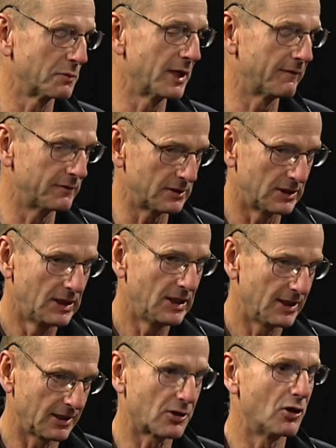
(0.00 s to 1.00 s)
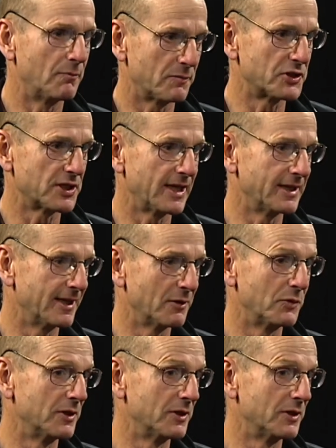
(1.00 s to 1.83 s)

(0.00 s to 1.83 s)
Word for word: We haven't accomplished that yet.